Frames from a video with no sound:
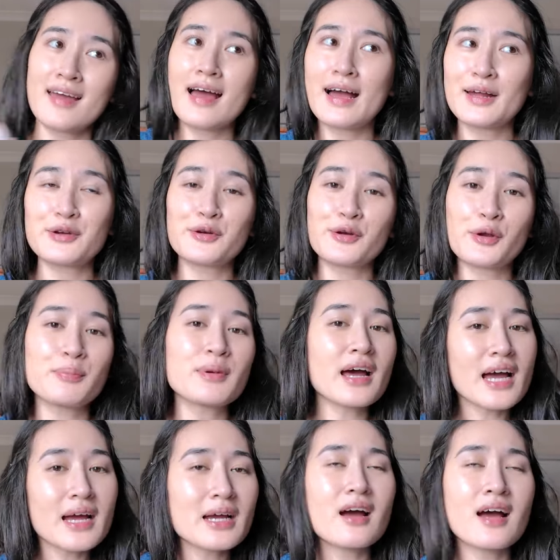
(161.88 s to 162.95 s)
I don't know. But
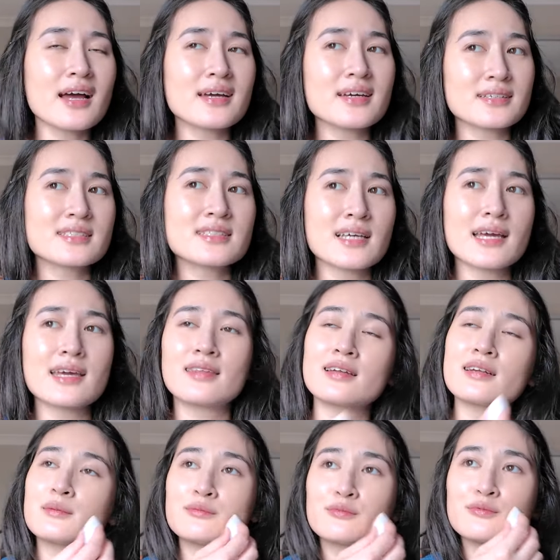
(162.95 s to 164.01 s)
I say
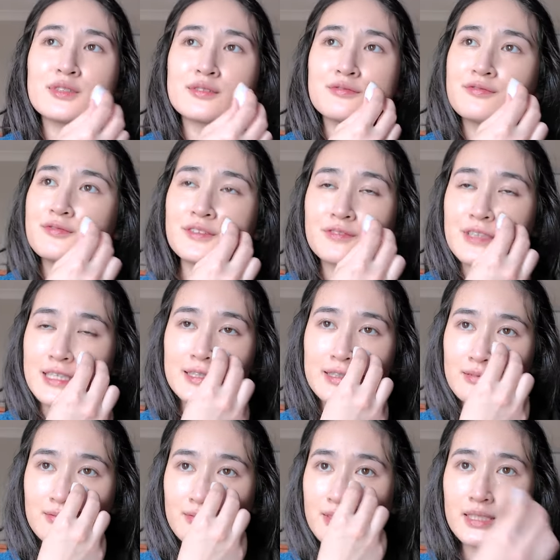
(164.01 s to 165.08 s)
that I'm
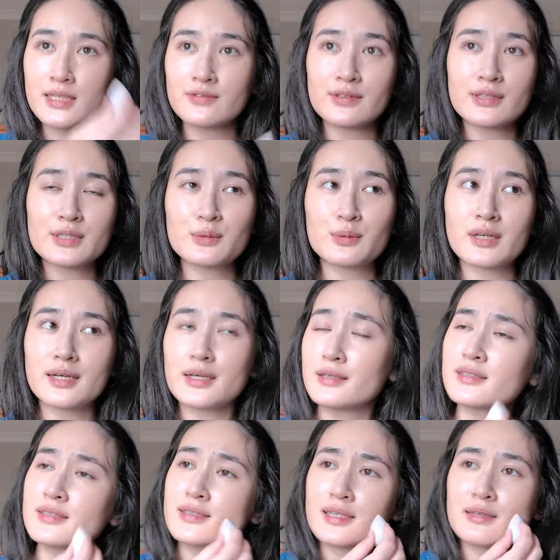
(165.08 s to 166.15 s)
157. That's what
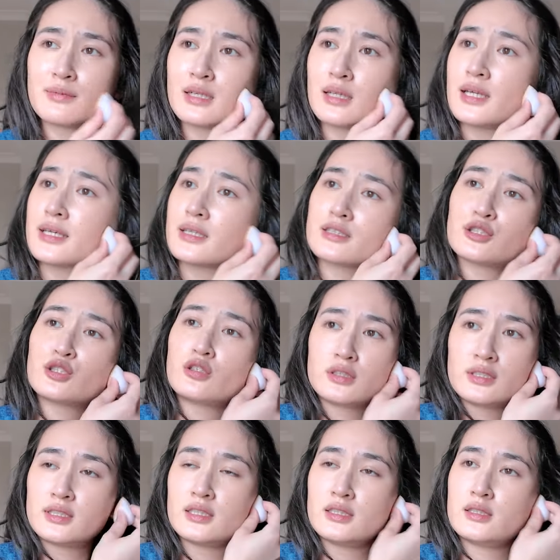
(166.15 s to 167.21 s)
I say in my like
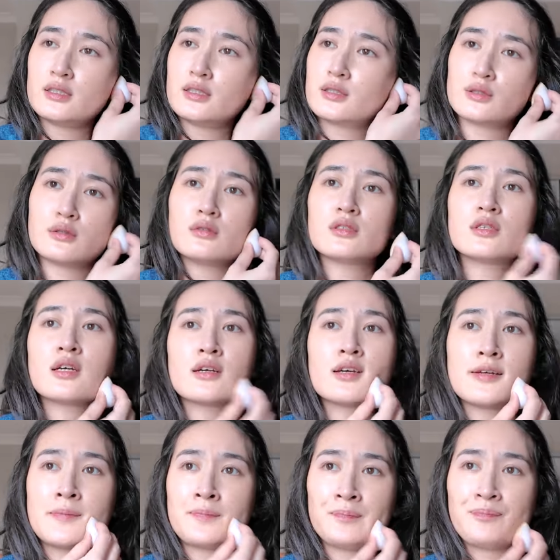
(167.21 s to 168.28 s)
doctors or
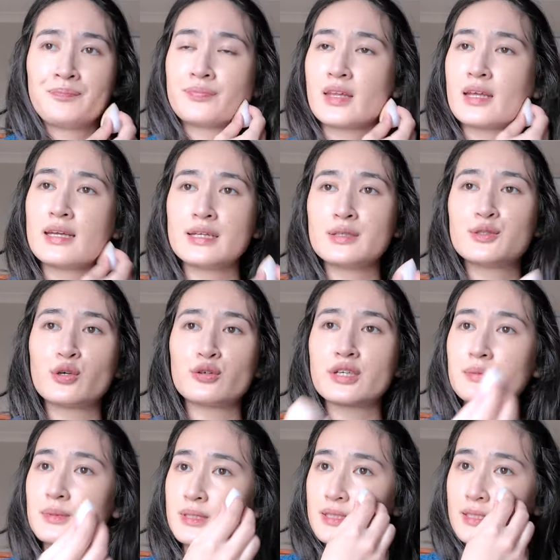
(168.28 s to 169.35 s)
any
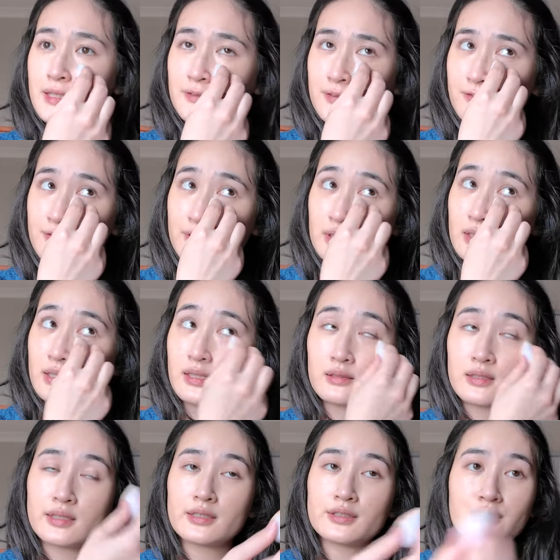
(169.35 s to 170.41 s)
documents that I have to fill
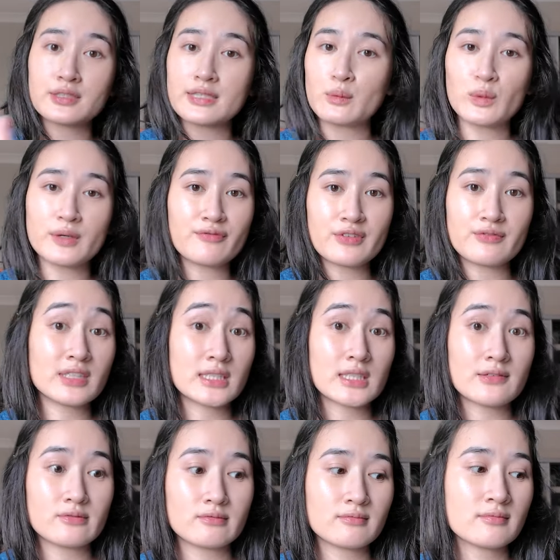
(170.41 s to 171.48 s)
out. Like I just say
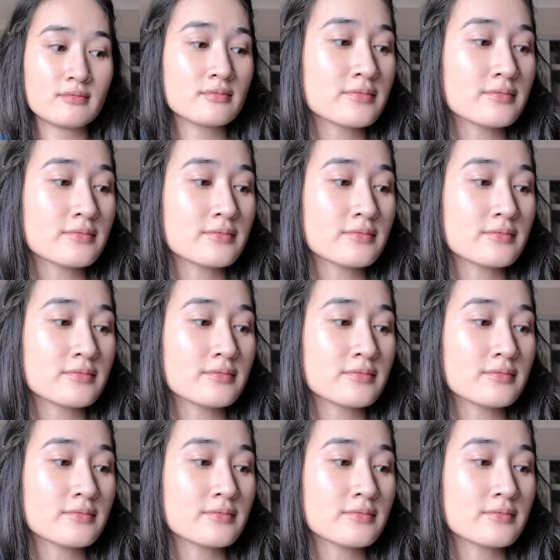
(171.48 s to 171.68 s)
157.